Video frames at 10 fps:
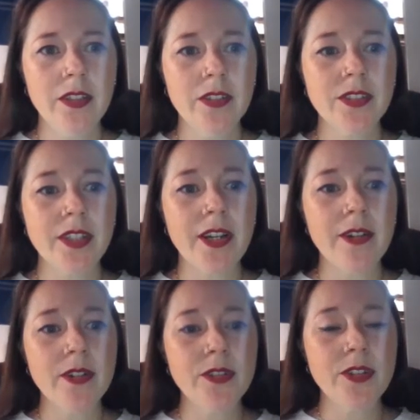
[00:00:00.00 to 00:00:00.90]
So
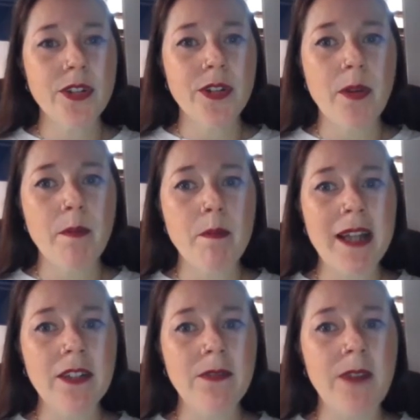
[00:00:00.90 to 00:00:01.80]
to
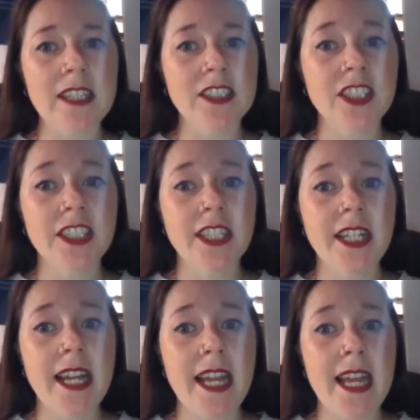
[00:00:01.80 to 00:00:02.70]
manufacture
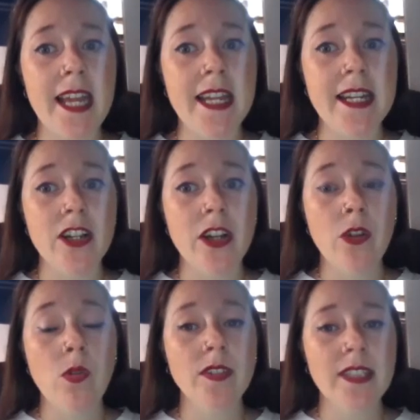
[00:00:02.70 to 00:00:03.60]
in
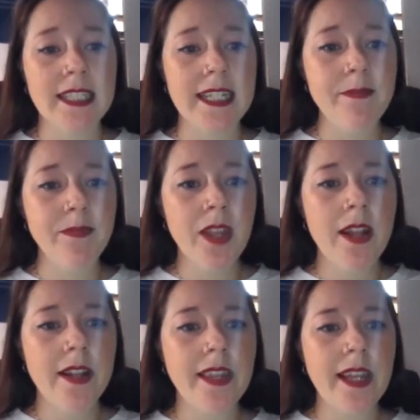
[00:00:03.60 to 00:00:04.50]
quantity,
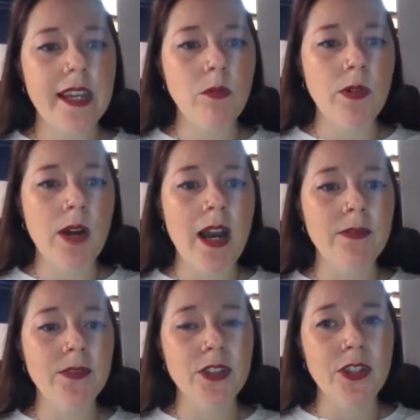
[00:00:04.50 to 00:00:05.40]
they will
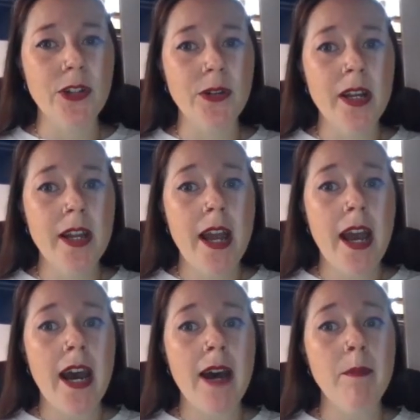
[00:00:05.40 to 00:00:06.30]
have to,
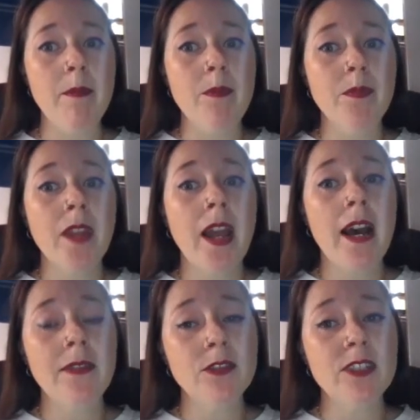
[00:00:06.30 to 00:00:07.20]

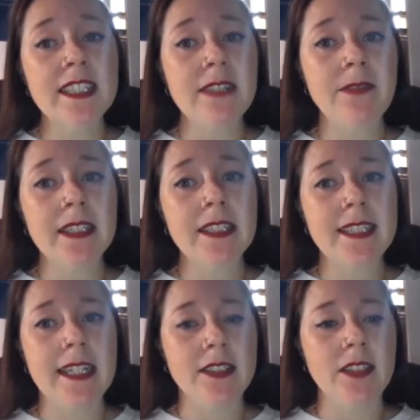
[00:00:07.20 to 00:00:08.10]
after receiving the
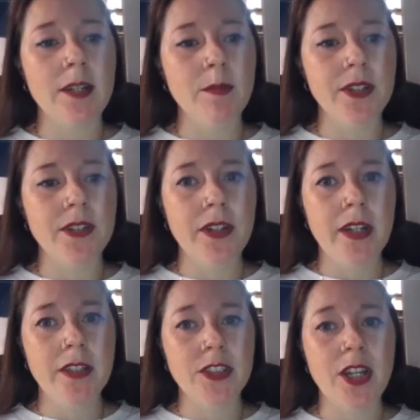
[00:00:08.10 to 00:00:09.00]
set assignment,
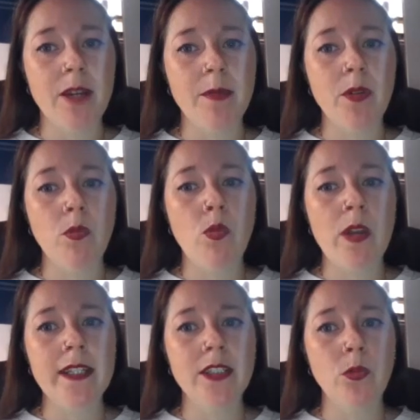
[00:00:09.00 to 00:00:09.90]
determine
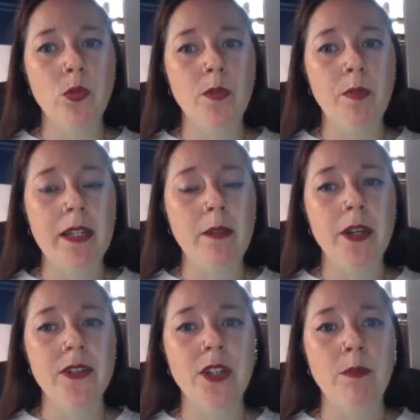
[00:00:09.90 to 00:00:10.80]
which would be the
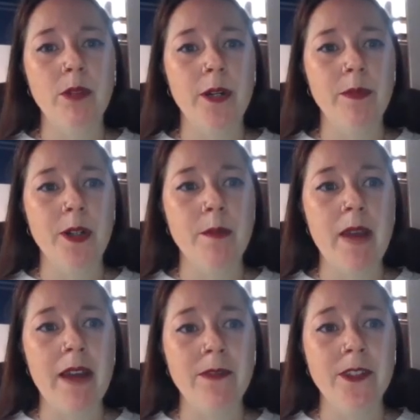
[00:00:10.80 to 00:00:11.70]
most appropriate
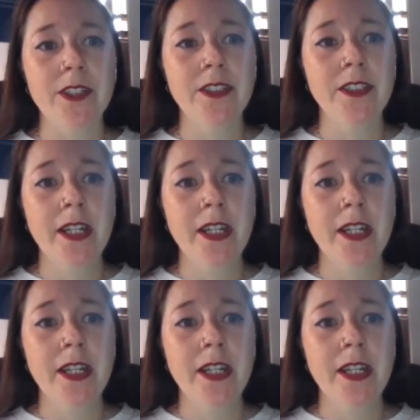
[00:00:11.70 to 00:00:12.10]
method,